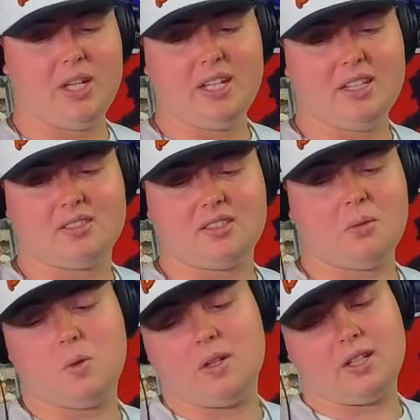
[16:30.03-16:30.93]
We need
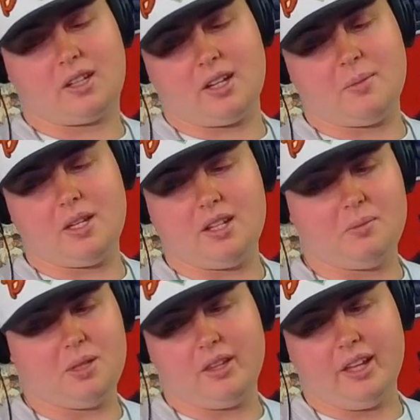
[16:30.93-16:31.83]
someone to come in
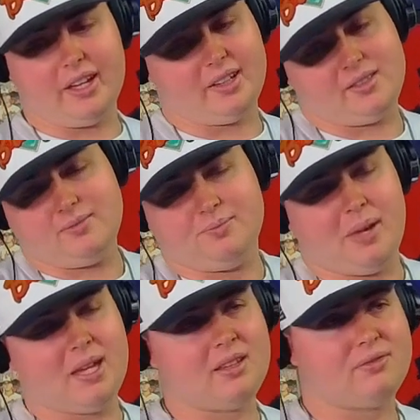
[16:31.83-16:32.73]
and be like,
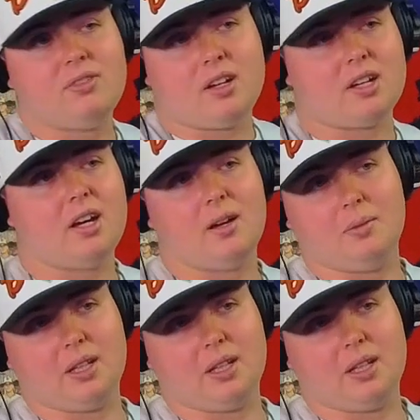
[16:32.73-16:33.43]
man, the fuck up.